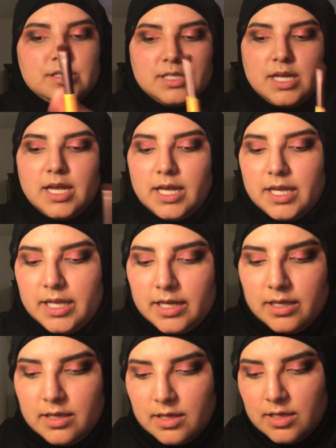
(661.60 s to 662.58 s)
side
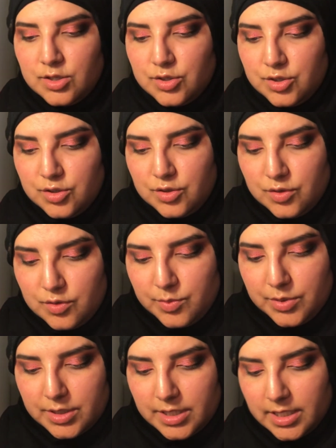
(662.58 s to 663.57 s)
to
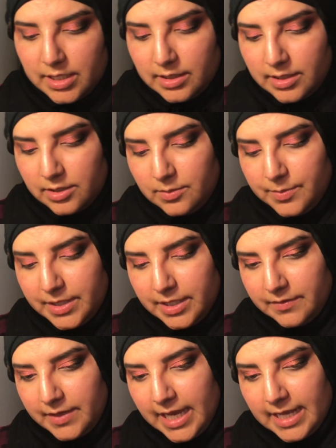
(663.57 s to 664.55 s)
put a little bit
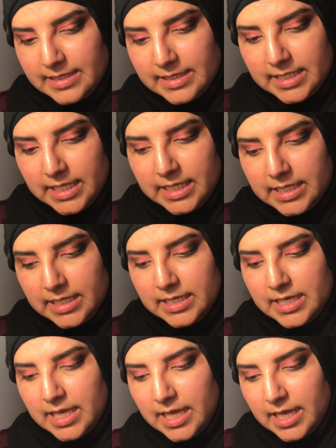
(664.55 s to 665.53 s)
of
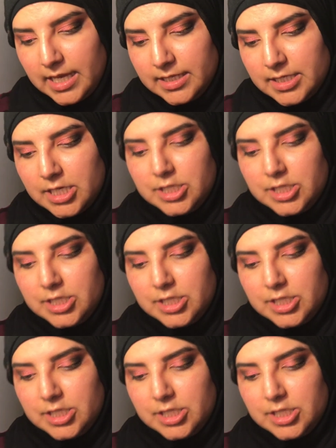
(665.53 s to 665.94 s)
Katsina and